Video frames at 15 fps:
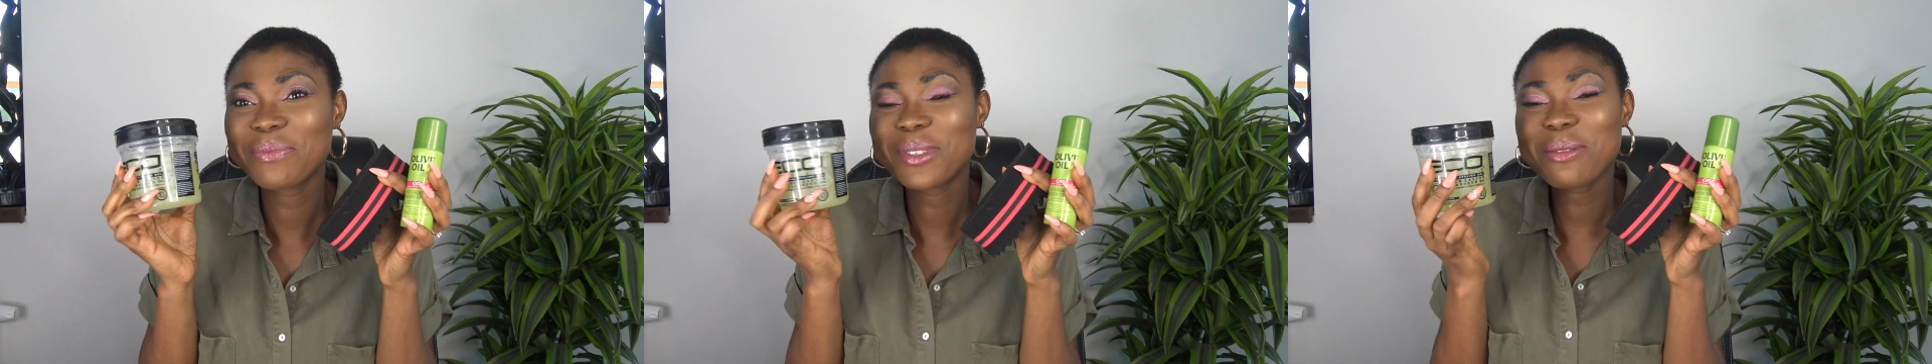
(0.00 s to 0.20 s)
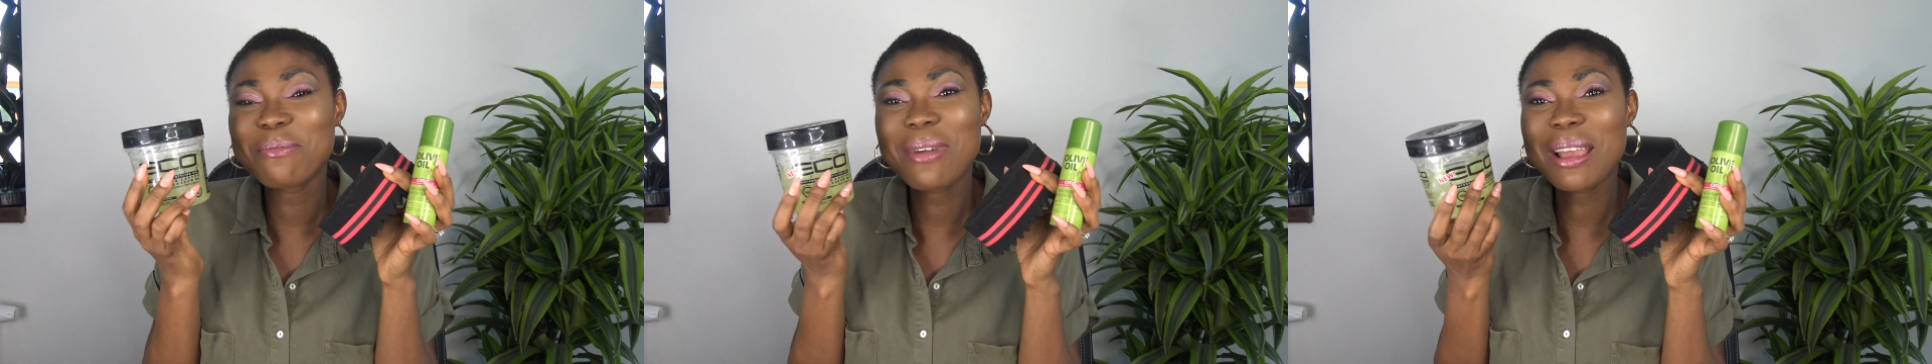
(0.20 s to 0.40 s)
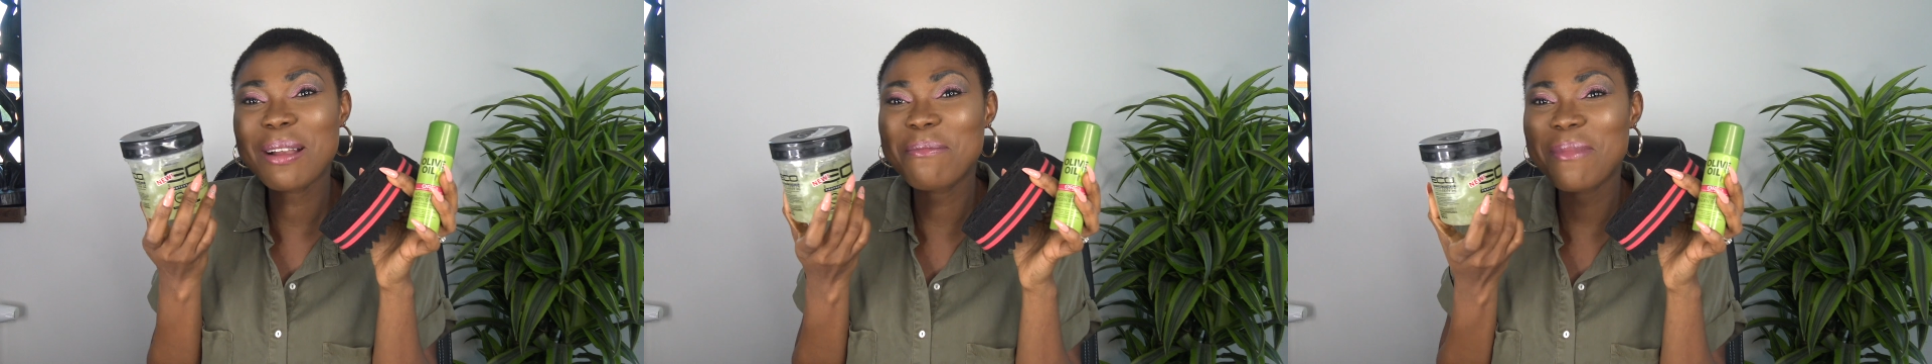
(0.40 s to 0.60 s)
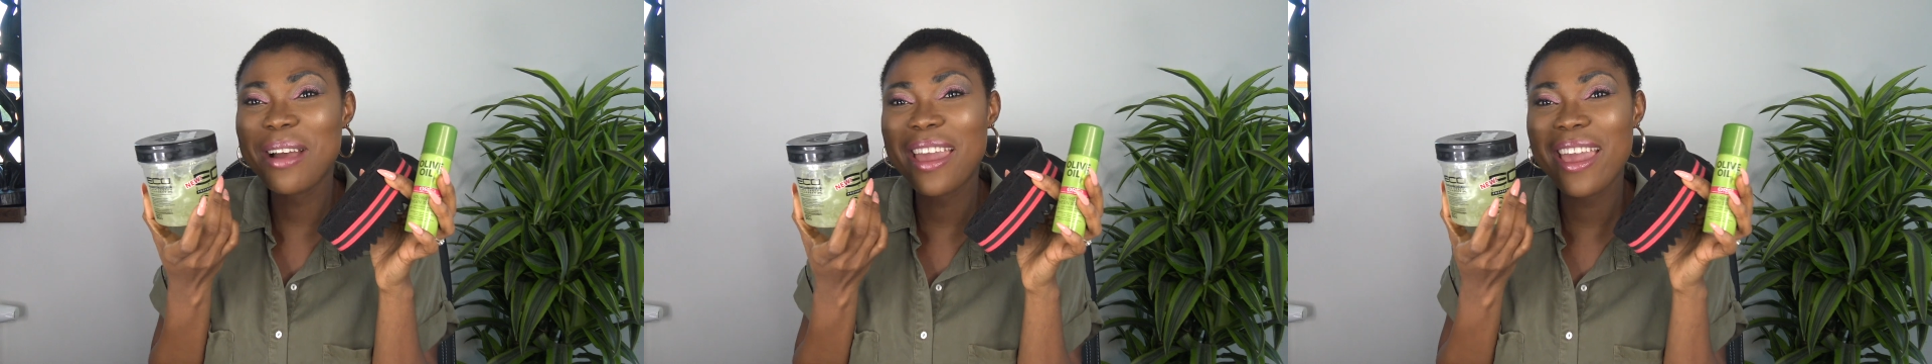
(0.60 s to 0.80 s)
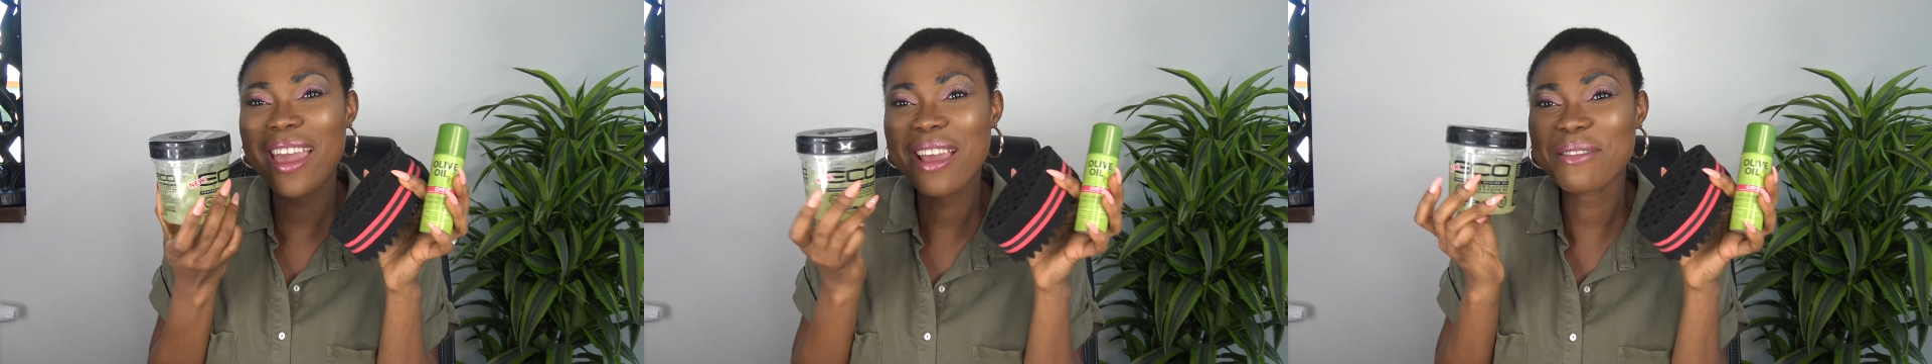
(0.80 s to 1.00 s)
to make
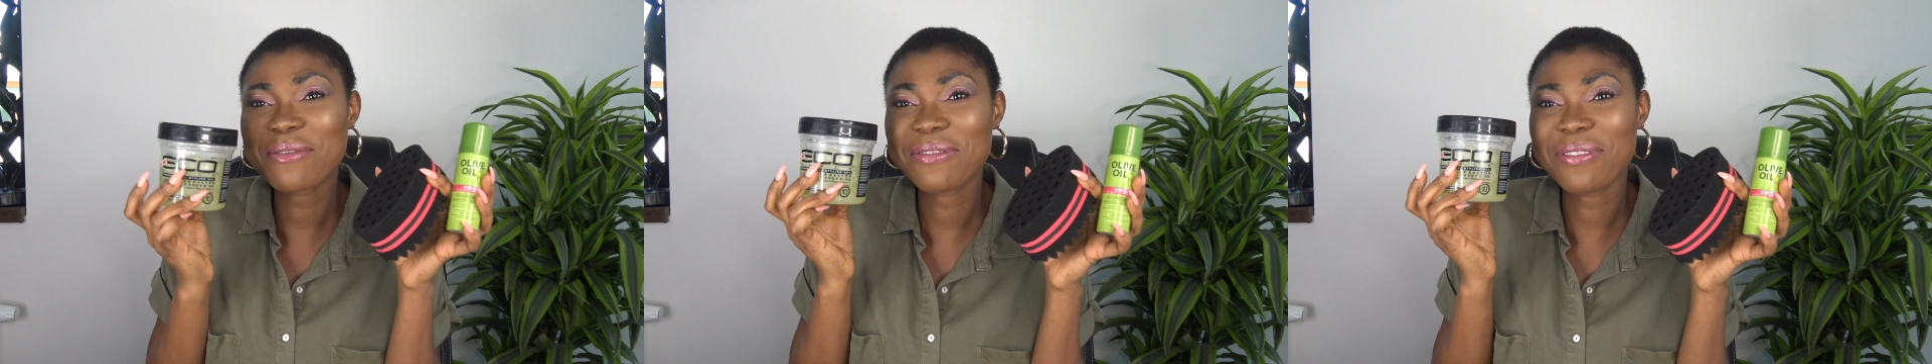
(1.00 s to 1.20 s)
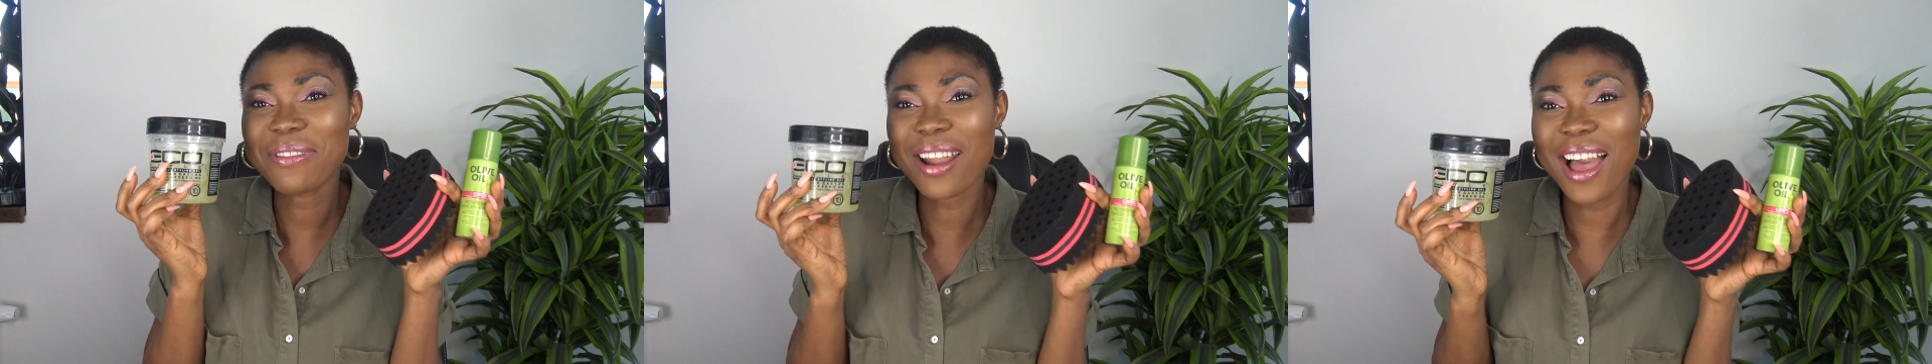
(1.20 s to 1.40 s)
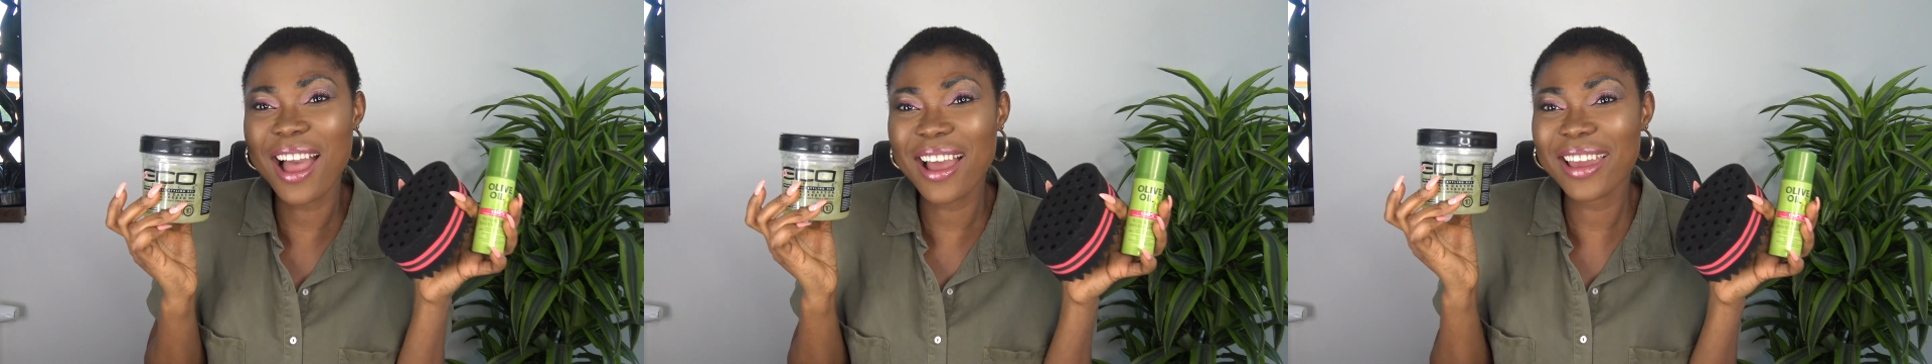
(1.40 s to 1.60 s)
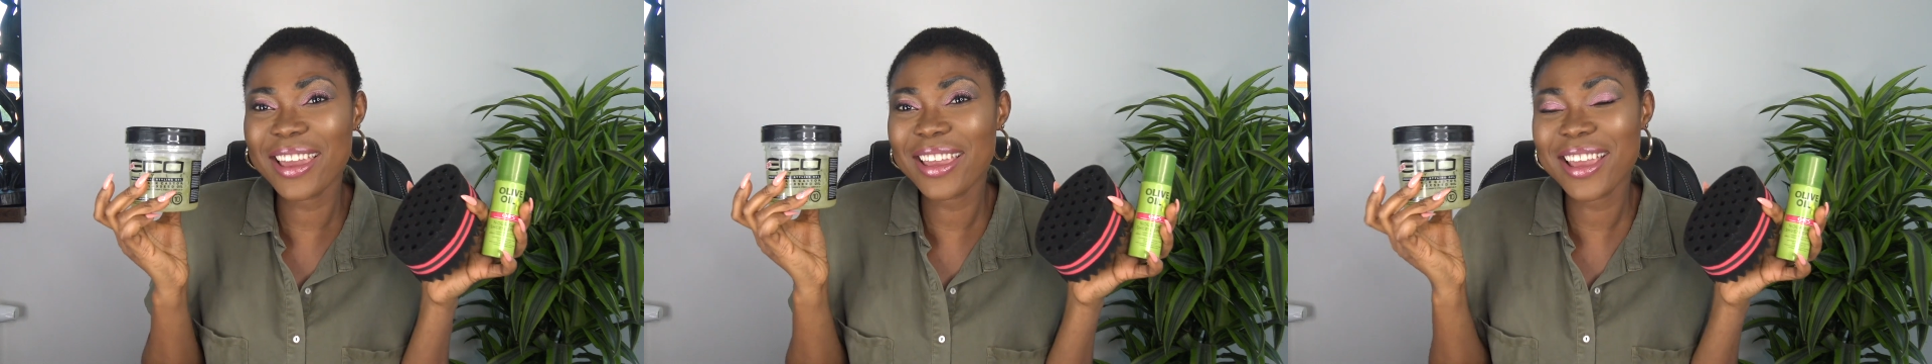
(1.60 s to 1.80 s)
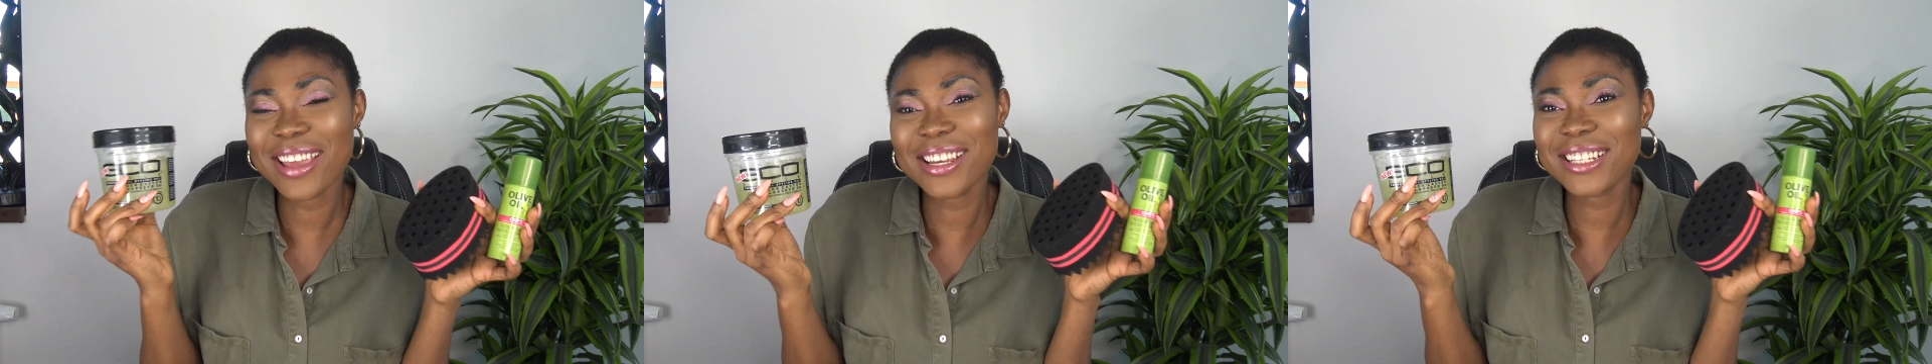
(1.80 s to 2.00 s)
my hair
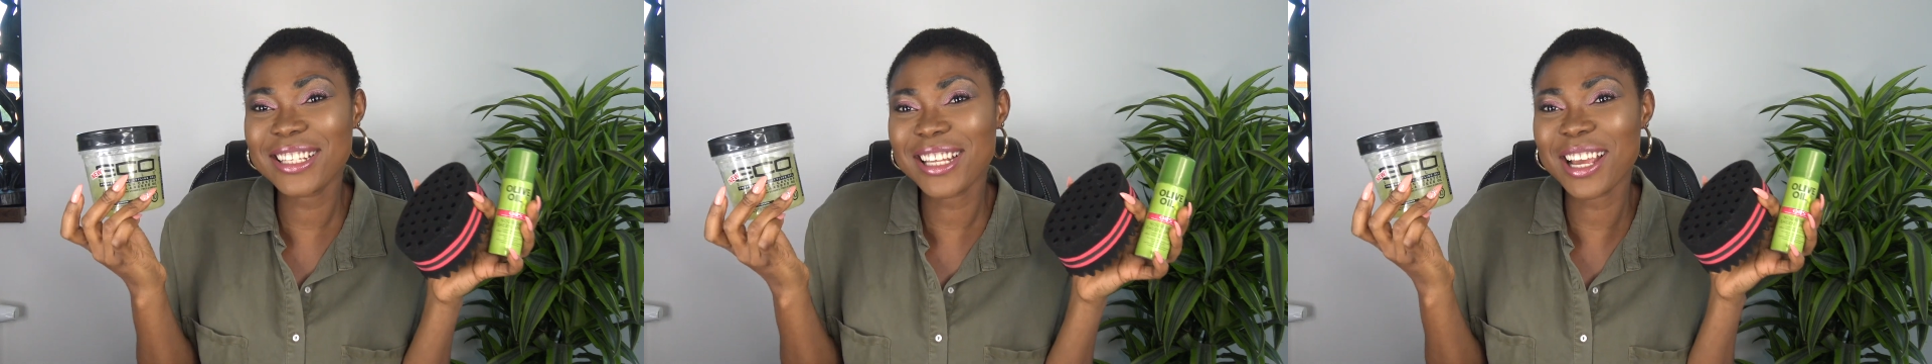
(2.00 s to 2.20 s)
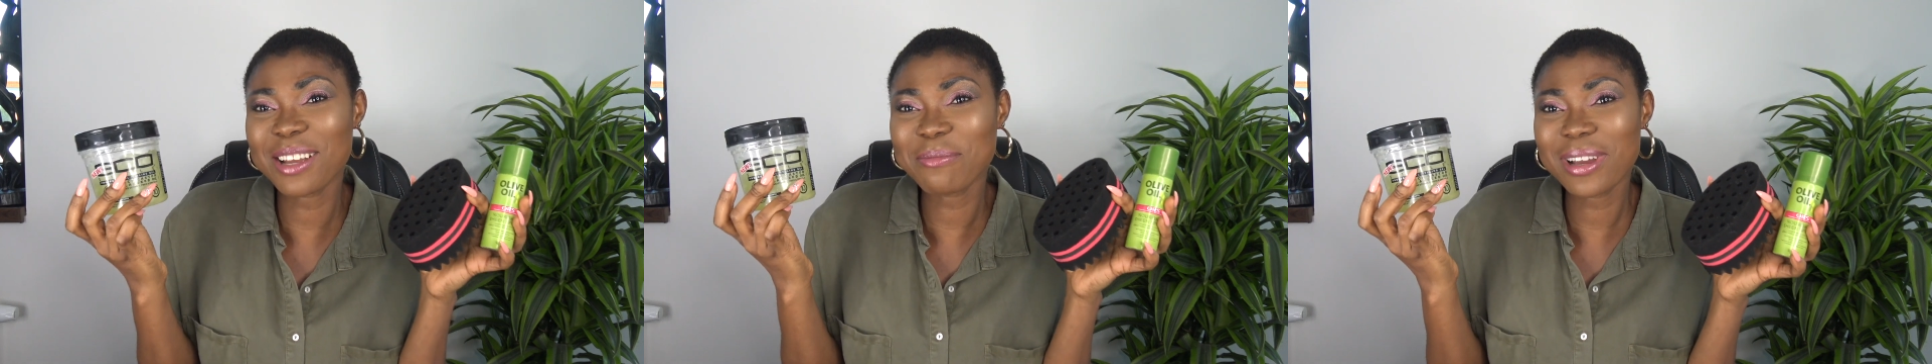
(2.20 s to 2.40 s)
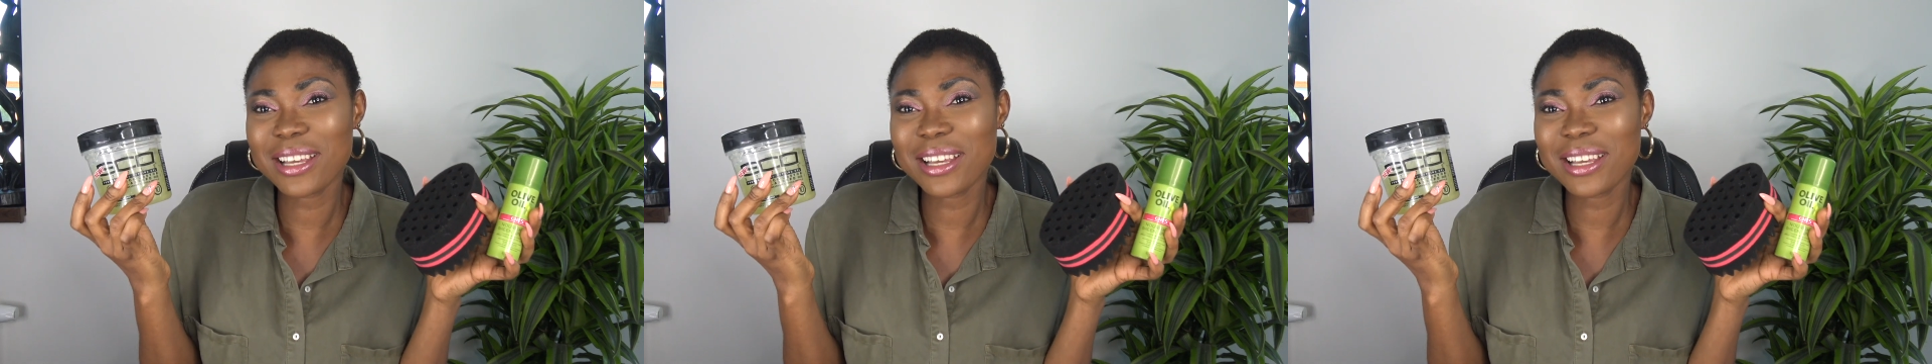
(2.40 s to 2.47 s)
fly anytime